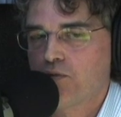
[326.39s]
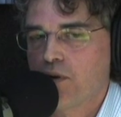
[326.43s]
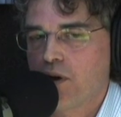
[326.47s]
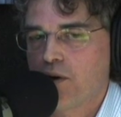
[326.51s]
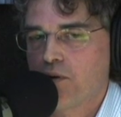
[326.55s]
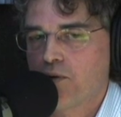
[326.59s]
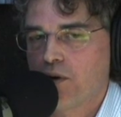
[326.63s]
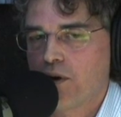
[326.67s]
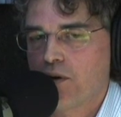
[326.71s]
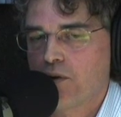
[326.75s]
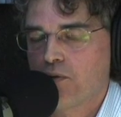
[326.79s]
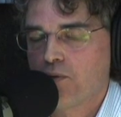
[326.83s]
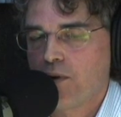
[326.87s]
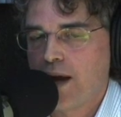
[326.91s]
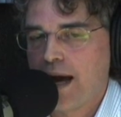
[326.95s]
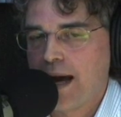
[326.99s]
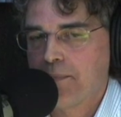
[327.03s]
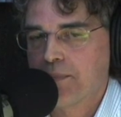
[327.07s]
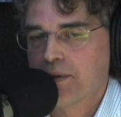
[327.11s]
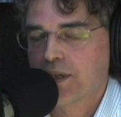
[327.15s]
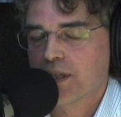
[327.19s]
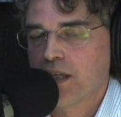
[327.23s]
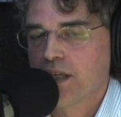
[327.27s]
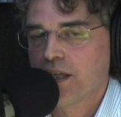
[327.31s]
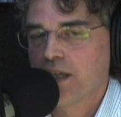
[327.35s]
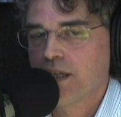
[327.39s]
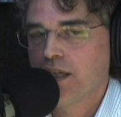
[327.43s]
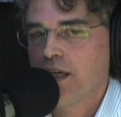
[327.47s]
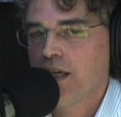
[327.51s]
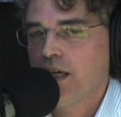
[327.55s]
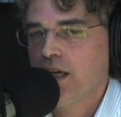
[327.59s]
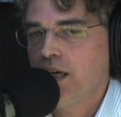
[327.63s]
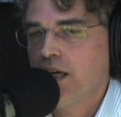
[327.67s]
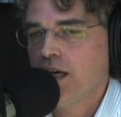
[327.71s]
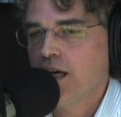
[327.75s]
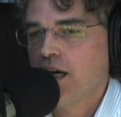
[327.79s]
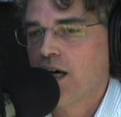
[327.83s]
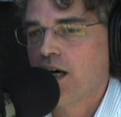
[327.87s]
rapidly.
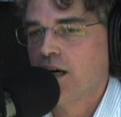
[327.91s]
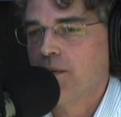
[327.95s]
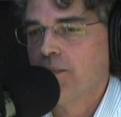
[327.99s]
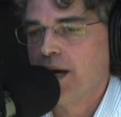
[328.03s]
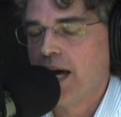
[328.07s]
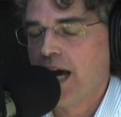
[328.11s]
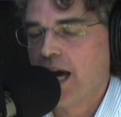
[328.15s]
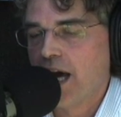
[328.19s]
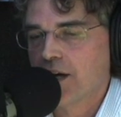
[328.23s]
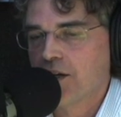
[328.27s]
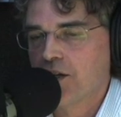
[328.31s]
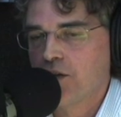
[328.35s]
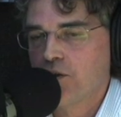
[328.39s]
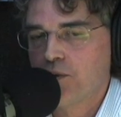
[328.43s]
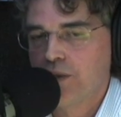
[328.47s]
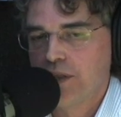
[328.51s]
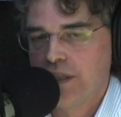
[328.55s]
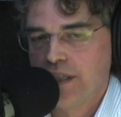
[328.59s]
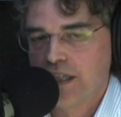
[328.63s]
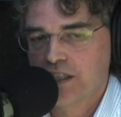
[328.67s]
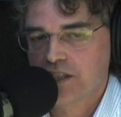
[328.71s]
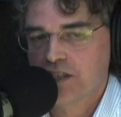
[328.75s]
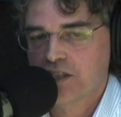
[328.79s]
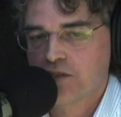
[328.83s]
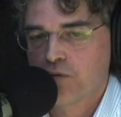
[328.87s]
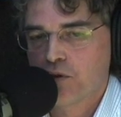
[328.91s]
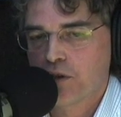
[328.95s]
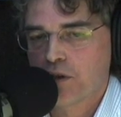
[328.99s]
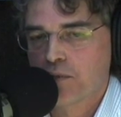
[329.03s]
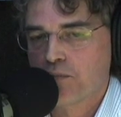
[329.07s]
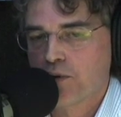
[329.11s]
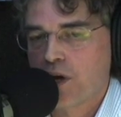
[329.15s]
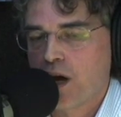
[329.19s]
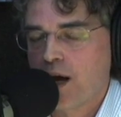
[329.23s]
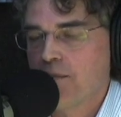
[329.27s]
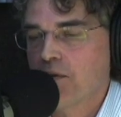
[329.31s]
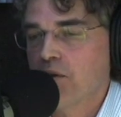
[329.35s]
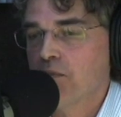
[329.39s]
Agnew and Nixon would have
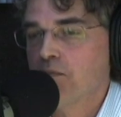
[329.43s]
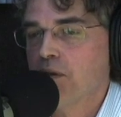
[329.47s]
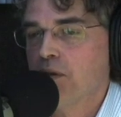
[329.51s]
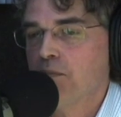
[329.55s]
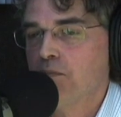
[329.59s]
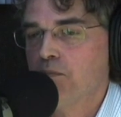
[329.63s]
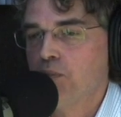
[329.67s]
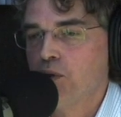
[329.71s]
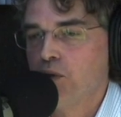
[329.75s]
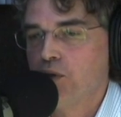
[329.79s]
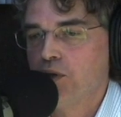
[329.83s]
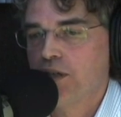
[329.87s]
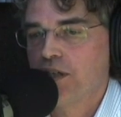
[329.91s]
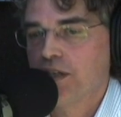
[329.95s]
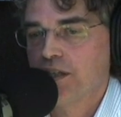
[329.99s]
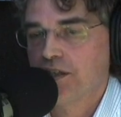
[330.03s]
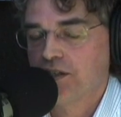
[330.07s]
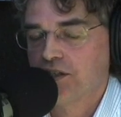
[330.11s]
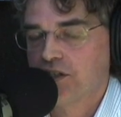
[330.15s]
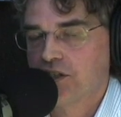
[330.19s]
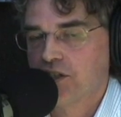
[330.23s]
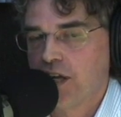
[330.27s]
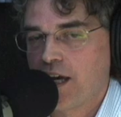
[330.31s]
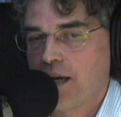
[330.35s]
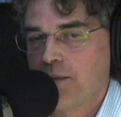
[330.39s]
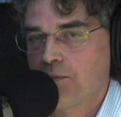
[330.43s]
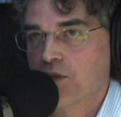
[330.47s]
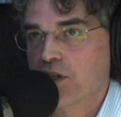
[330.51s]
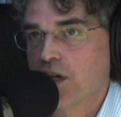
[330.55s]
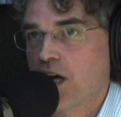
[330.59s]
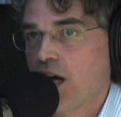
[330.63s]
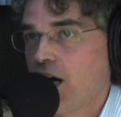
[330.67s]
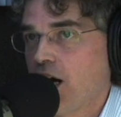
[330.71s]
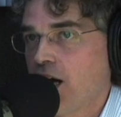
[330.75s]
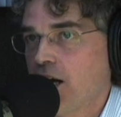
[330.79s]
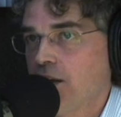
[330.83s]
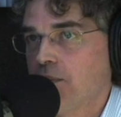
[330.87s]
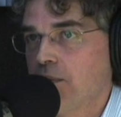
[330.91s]
probably been booted at the same
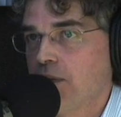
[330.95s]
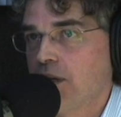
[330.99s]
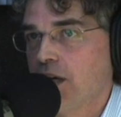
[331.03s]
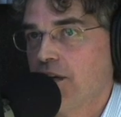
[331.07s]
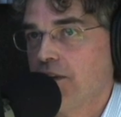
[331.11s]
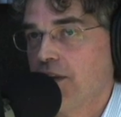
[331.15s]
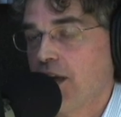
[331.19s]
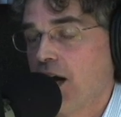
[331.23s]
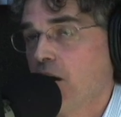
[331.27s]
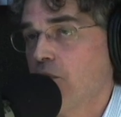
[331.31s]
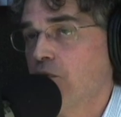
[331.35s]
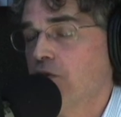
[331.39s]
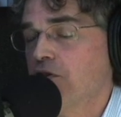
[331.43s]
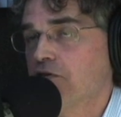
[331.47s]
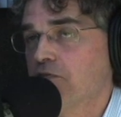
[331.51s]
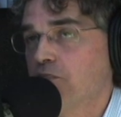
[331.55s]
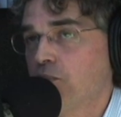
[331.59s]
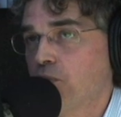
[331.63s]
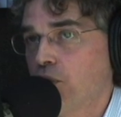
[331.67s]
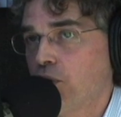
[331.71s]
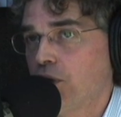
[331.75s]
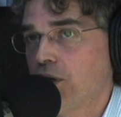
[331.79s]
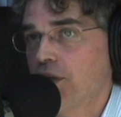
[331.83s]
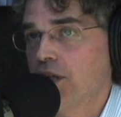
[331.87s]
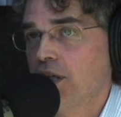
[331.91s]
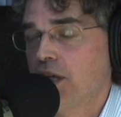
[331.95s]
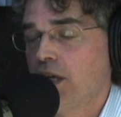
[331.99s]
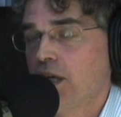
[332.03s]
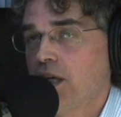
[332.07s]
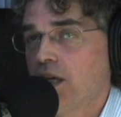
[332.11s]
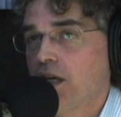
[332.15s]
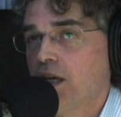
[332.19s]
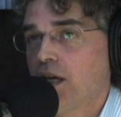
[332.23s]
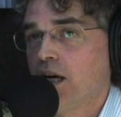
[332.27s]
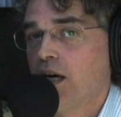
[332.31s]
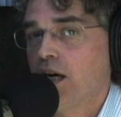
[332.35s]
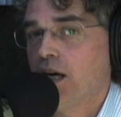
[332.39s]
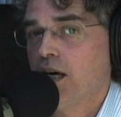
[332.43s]
time, and that would have put
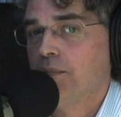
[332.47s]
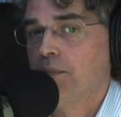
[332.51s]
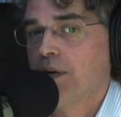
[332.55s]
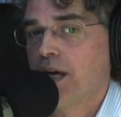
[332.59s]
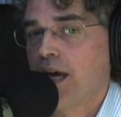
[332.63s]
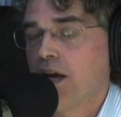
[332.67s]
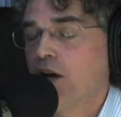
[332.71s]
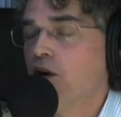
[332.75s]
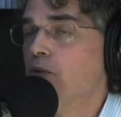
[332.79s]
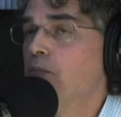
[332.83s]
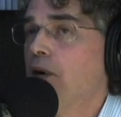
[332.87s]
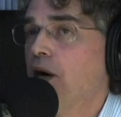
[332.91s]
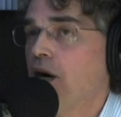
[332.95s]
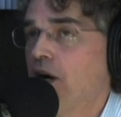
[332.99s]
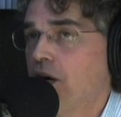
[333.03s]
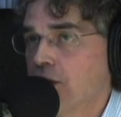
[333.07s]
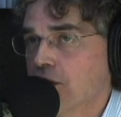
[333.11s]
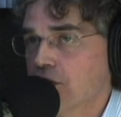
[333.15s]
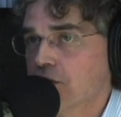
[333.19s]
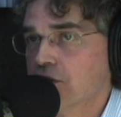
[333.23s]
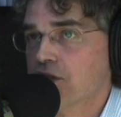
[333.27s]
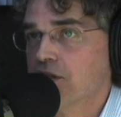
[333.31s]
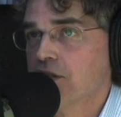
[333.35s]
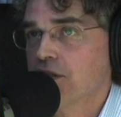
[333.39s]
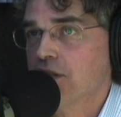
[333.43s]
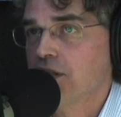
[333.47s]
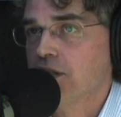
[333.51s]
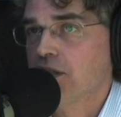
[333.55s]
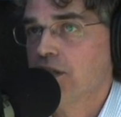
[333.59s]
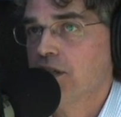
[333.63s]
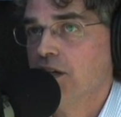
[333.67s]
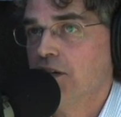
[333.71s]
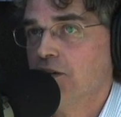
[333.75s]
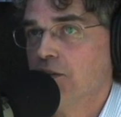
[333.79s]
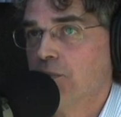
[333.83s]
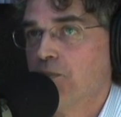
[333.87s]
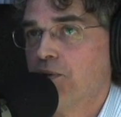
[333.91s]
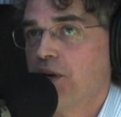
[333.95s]
Hale Boggs
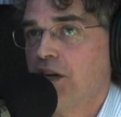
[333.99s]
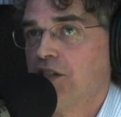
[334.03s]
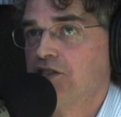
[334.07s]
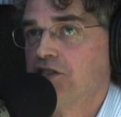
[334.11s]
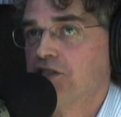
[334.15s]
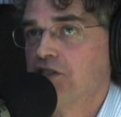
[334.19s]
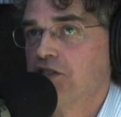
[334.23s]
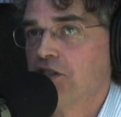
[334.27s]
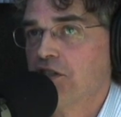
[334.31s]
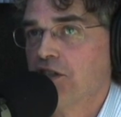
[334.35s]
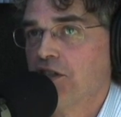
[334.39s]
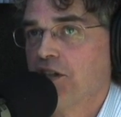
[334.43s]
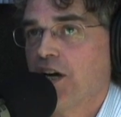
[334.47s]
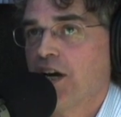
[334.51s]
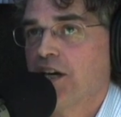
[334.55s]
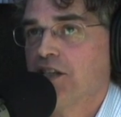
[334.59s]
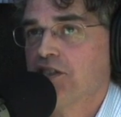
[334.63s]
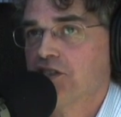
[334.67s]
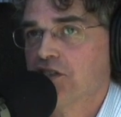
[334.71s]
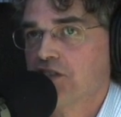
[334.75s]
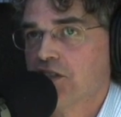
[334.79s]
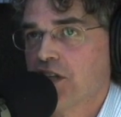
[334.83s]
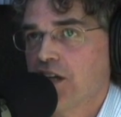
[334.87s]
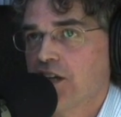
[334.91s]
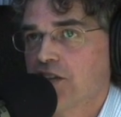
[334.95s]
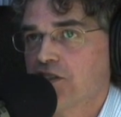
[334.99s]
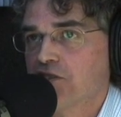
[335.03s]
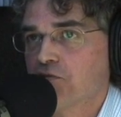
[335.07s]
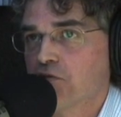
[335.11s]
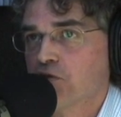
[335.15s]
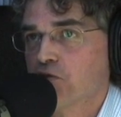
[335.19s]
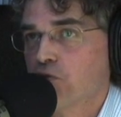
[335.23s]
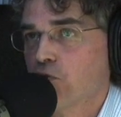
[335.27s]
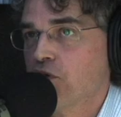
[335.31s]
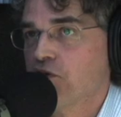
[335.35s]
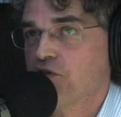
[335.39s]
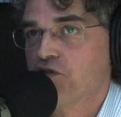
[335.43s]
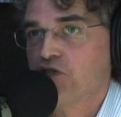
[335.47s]
in the presidency of the United States,
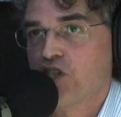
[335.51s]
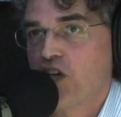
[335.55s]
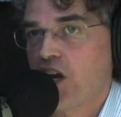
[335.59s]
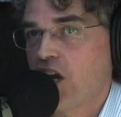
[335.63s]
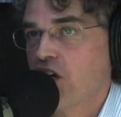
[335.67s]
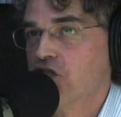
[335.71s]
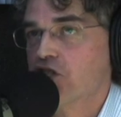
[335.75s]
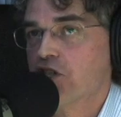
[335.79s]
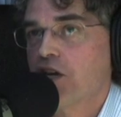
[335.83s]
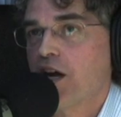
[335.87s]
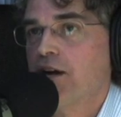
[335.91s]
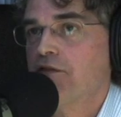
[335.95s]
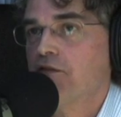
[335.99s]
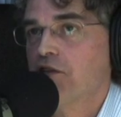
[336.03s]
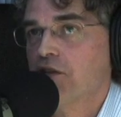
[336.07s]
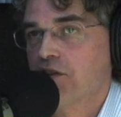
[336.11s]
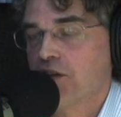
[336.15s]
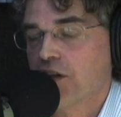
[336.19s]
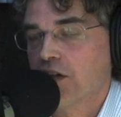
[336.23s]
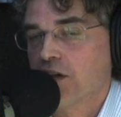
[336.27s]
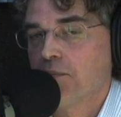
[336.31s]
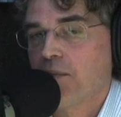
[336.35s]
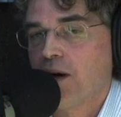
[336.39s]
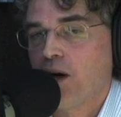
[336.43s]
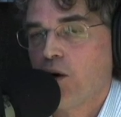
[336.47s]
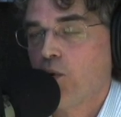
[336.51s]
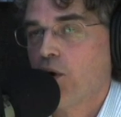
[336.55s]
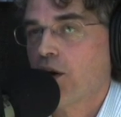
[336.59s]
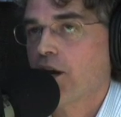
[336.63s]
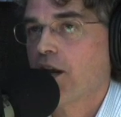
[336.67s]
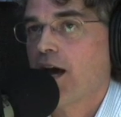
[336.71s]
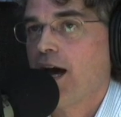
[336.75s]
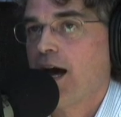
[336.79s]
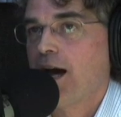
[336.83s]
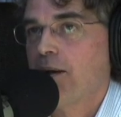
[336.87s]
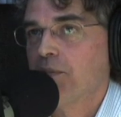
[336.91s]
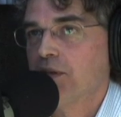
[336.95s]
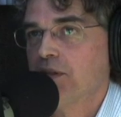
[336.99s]
which would have changed everything about what
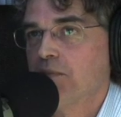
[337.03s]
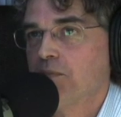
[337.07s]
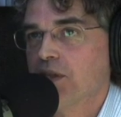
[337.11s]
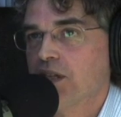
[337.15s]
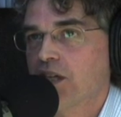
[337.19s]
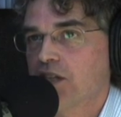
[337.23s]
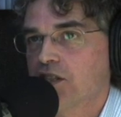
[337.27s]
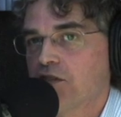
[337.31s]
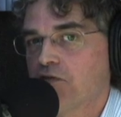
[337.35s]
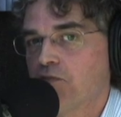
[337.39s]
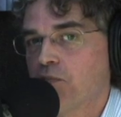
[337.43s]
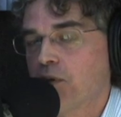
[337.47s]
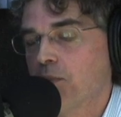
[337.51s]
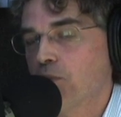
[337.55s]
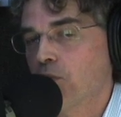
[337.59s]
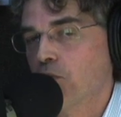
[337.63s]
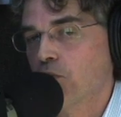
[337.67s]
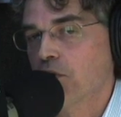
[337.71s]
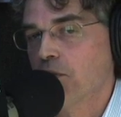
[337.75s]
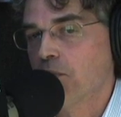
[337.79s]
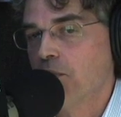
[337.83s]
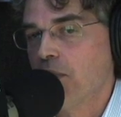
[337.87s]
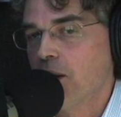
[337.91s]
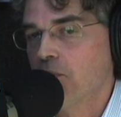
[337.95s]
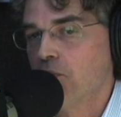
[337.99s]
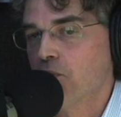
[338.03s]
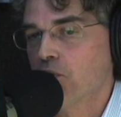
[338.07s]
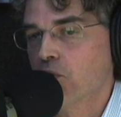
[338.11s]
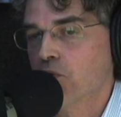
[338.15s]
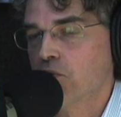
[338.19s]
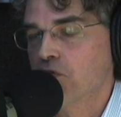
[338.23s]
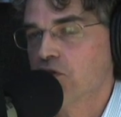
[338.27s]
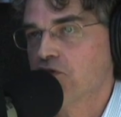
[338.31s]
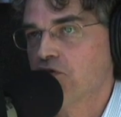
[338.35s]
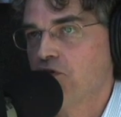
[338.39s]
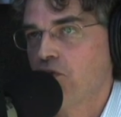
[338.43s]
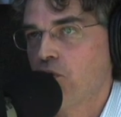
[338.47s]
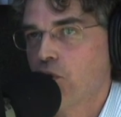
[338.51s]
happened. Because if people remember, it
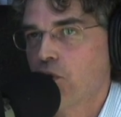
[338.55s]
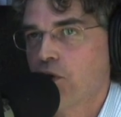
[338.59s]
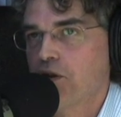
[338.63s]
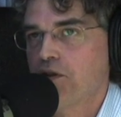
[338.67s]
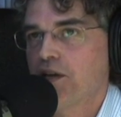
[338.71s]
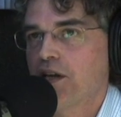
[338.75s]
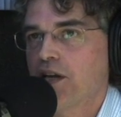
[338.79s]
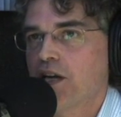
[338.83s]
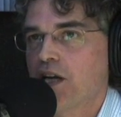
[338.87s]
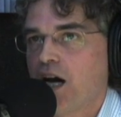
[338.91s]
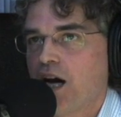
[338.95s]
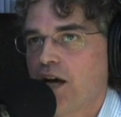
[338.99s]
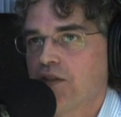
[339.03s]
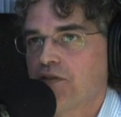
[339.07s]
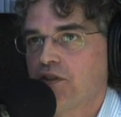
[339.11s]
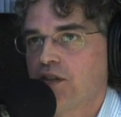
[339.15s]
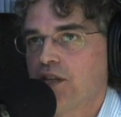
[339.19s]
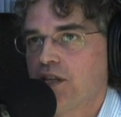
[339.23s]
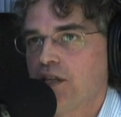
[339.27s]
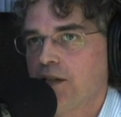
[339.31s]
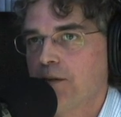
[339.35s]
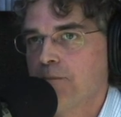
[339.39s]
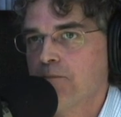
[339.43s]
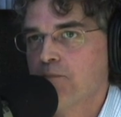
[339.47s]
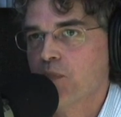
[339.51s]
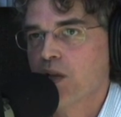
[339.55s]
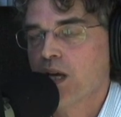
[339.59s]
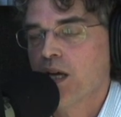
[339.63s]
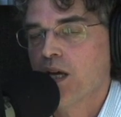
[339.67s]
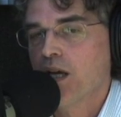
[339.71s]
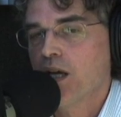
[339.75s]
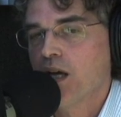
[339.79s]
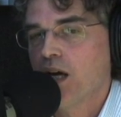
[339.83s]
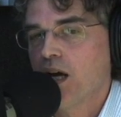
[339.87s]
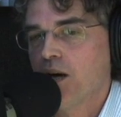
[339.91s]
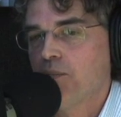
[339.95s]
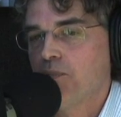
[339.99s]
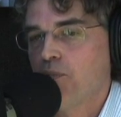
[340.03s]
was Ford that got the
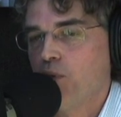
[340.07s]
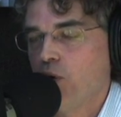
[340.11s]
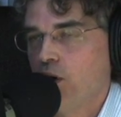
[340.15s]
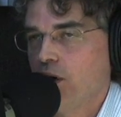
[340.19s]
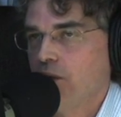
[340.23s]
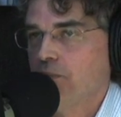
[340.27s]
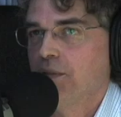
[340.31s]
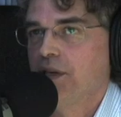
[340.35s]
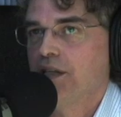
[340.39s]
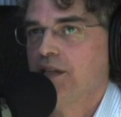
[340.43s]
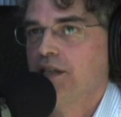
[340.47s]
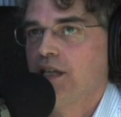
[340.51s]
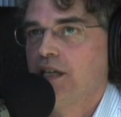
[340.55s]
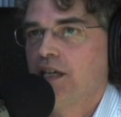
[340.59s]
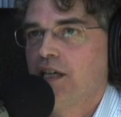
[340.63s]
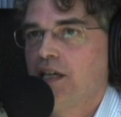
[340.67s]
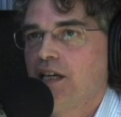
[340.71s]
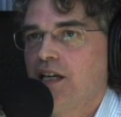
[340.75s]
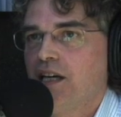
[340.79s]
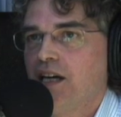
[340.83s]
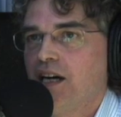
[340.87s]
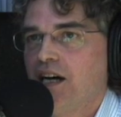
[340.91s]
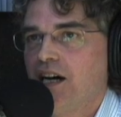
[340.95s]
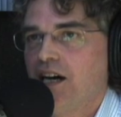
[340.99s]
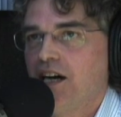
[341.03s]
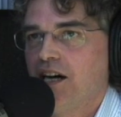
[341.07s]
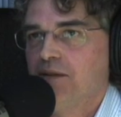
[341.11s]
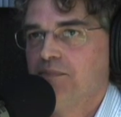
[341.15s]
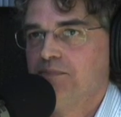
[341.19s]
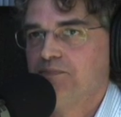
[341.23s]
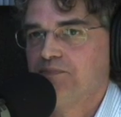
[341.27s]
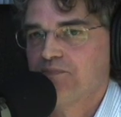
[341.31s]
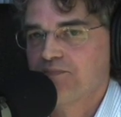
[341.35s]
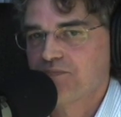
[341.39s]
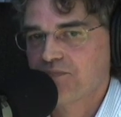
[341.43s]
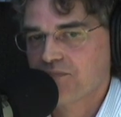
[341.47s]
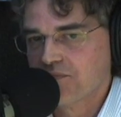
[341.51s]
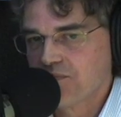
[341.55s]
appointment
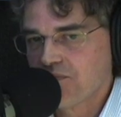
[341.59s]
in